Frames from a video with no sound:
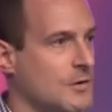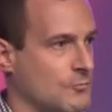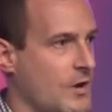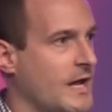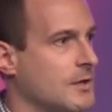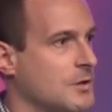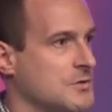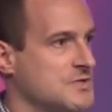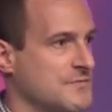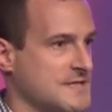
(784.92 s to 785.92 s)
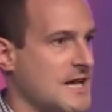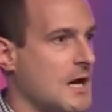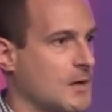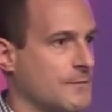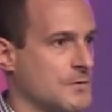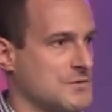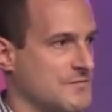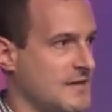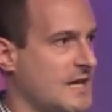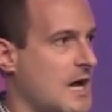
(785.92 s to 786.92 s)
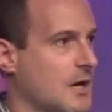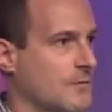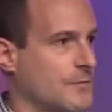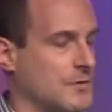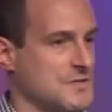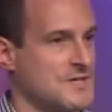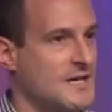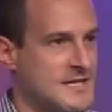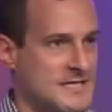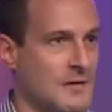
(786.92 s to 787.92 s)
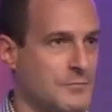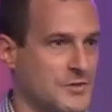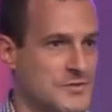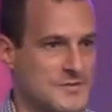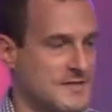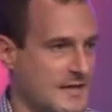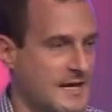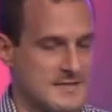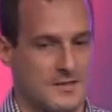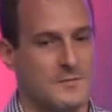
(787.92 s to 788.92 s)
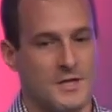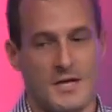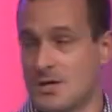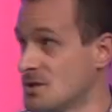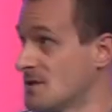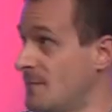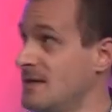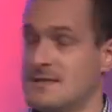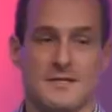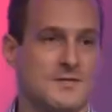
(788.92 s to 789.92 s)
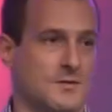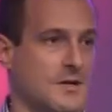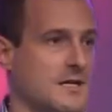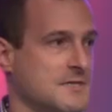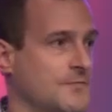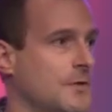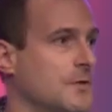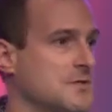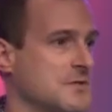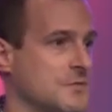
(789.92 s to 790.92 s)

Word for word: writers, photographers, videographers to help produce the kinds of communications pieces or the kinds of photos that